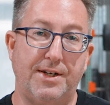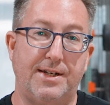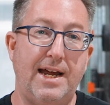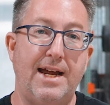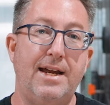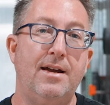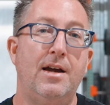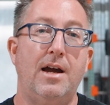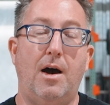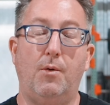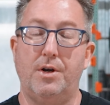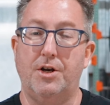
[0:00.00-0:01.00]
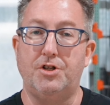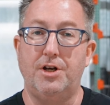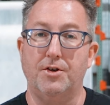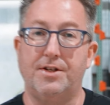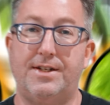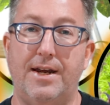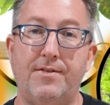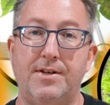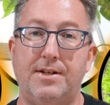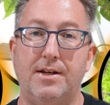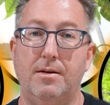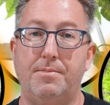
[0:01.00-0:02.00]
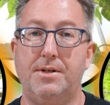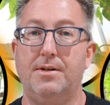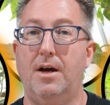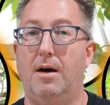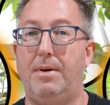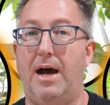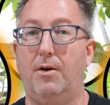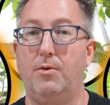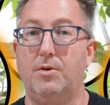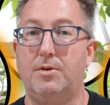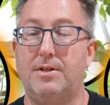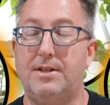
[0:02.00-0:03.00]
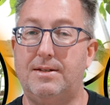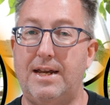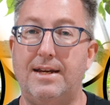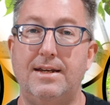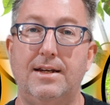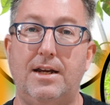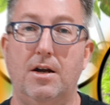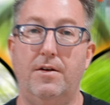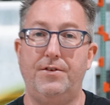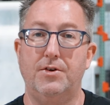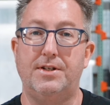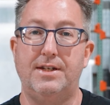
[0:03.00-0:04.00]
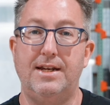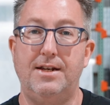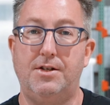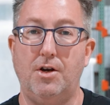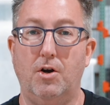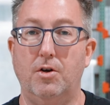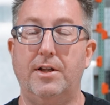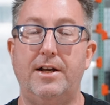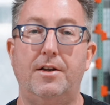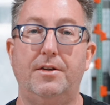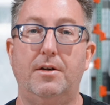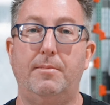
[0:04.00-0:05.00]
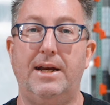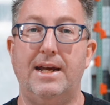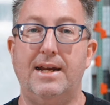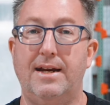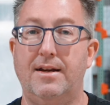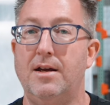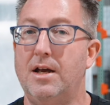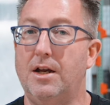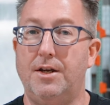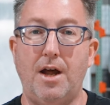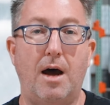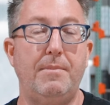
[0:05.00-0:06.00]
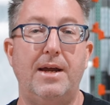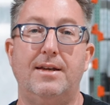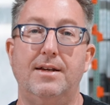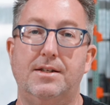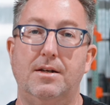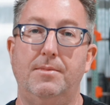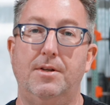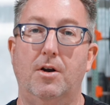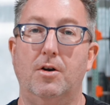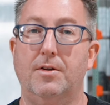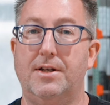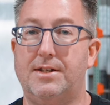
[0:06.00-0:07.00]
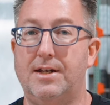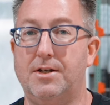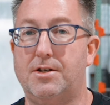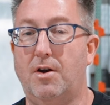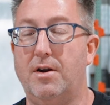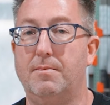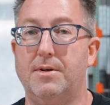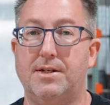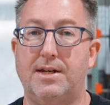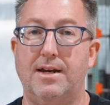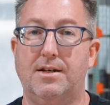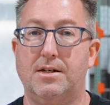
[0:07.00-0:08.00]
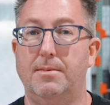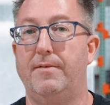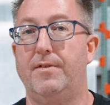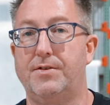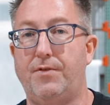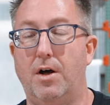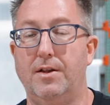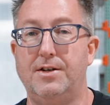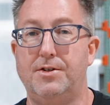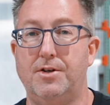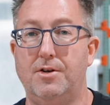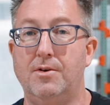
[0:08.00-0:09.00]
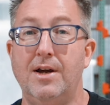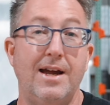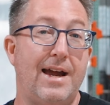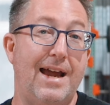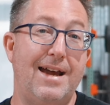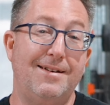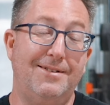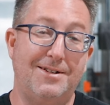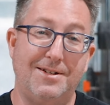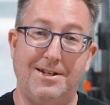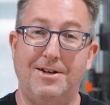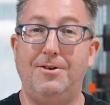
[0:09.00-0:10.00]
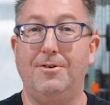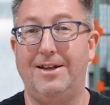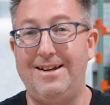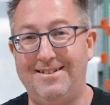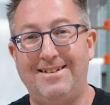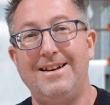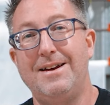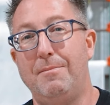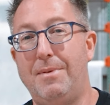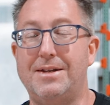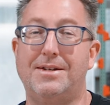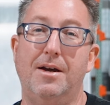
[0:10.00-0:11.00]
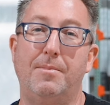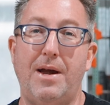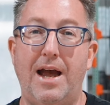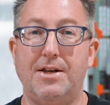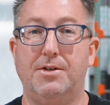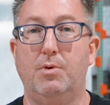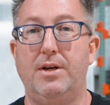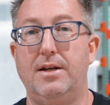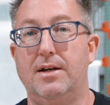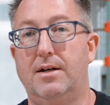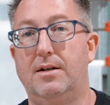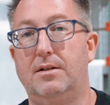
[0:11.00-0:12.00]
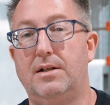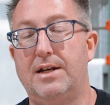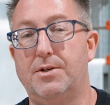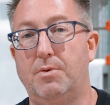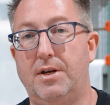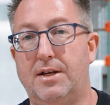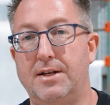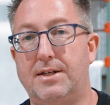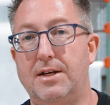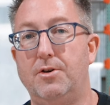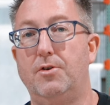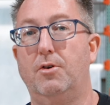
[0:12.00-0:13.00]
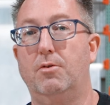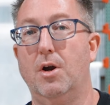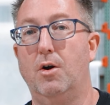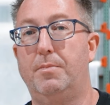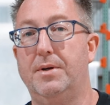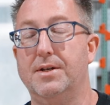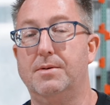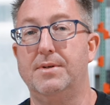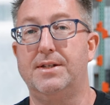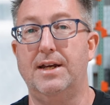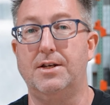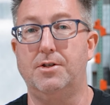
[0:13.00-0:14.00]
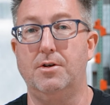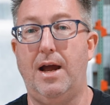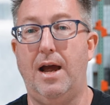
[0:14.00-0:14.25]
Today, I want to share 7 tips about taking care of your seeds early on in the beginning, not making some of the early seed starting mistakes some of us fall into, and continually mess up as we continue to grow, because mistakes do